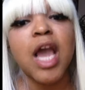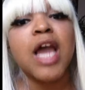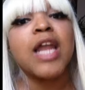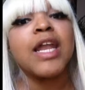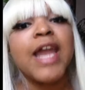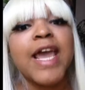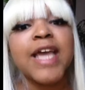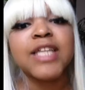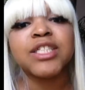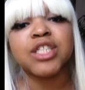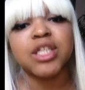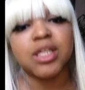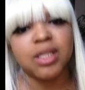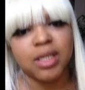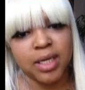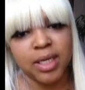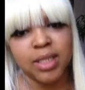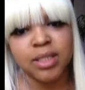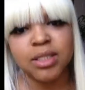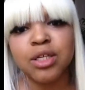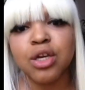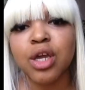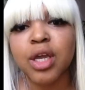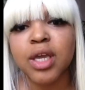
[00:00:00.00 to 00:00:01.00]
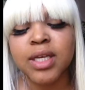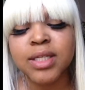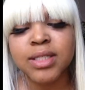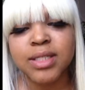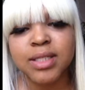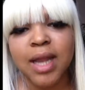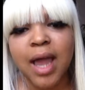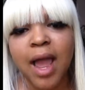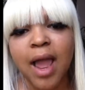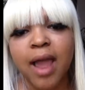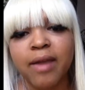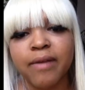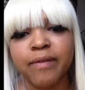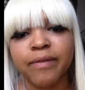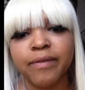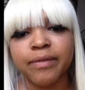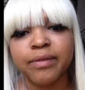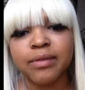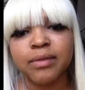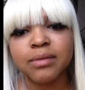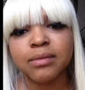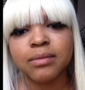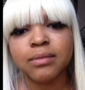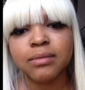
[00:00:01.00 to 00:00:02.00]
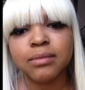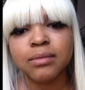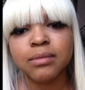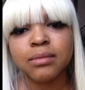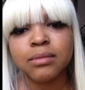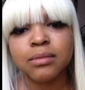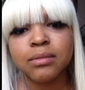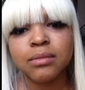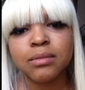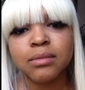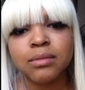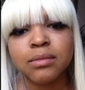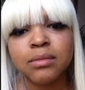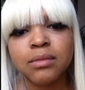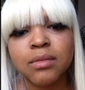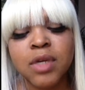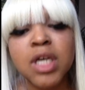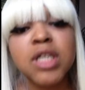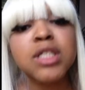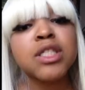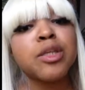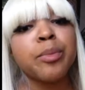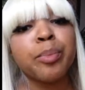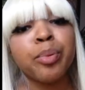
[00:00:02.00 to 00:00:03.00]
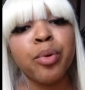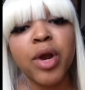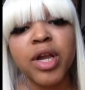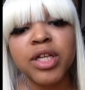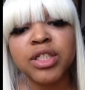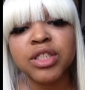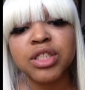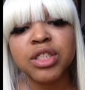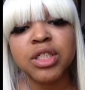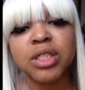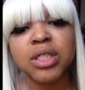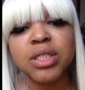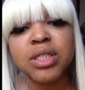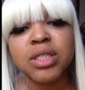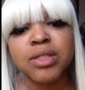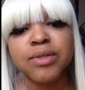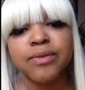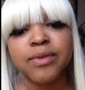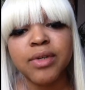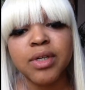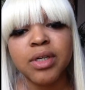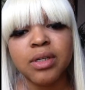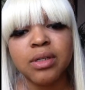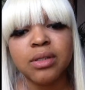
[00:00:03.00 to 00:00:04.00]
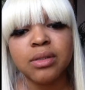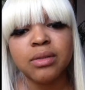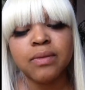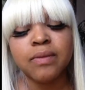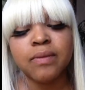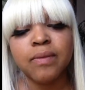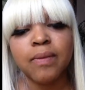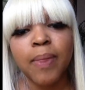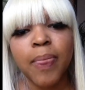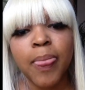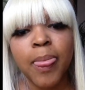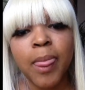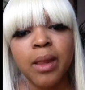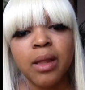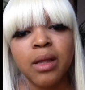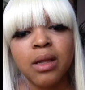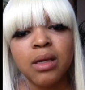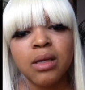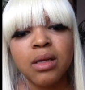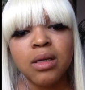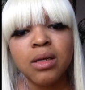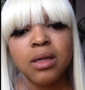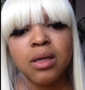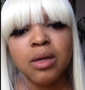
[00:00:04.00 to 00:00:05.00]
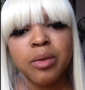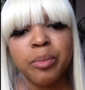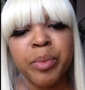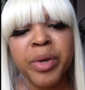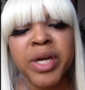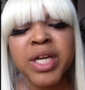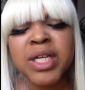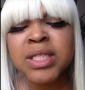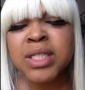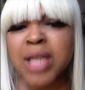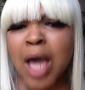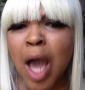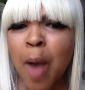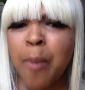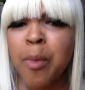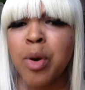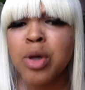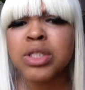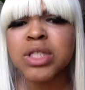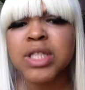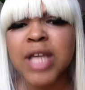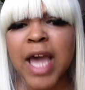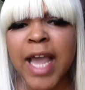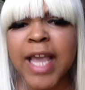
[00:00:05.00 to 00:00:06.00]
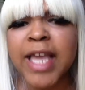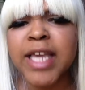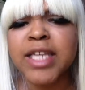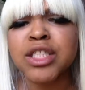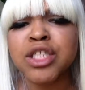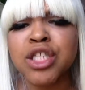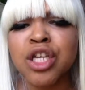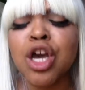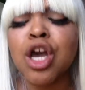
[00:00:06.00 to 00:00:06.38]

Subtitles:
allegedly took his life. Because depression is real. But it's almost like it